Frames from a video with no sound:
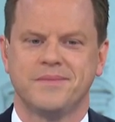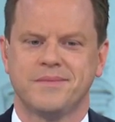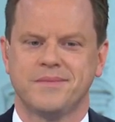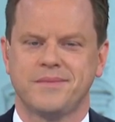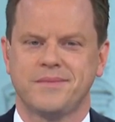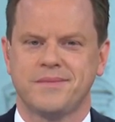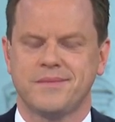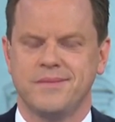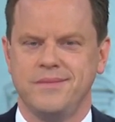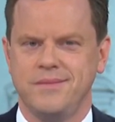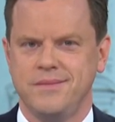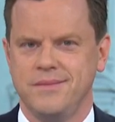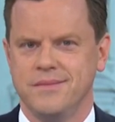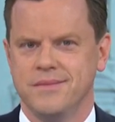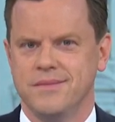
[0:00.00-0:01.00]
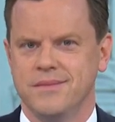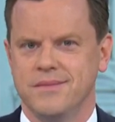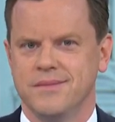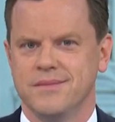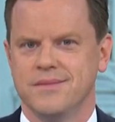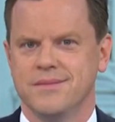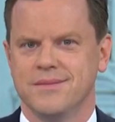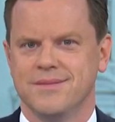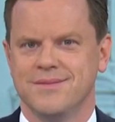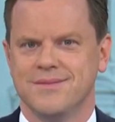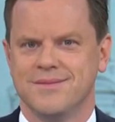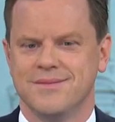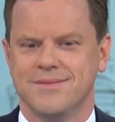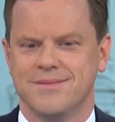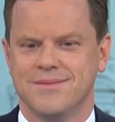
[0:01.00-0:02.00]

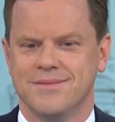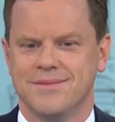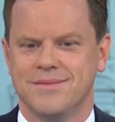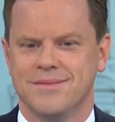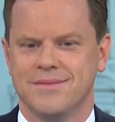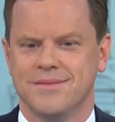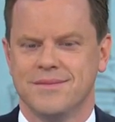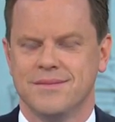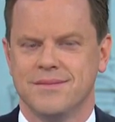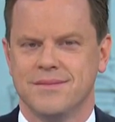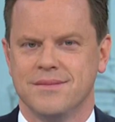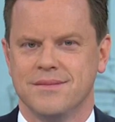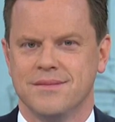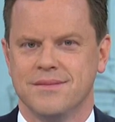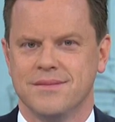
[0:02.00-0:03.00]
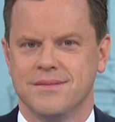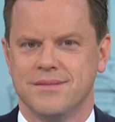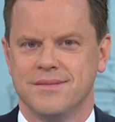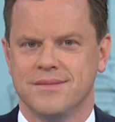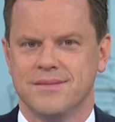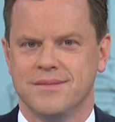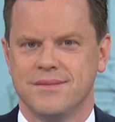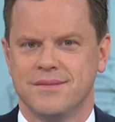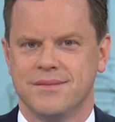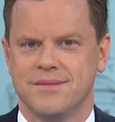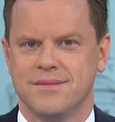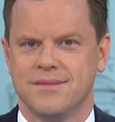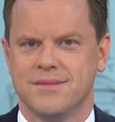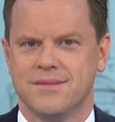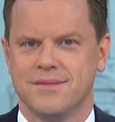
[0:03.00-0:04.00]

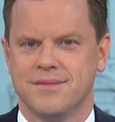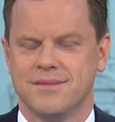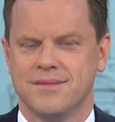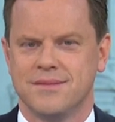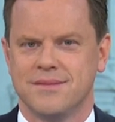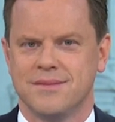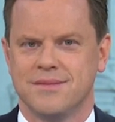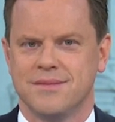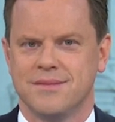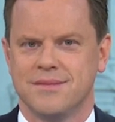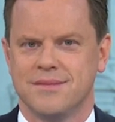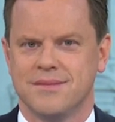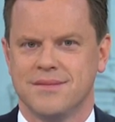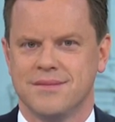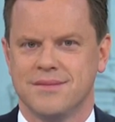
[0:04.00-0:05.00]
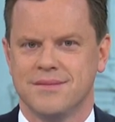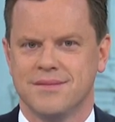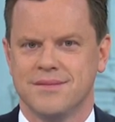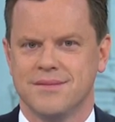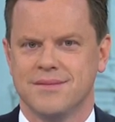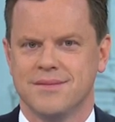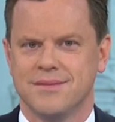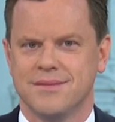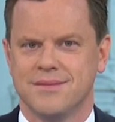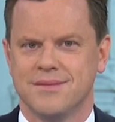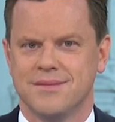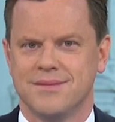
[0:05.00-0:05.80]
(not speaking)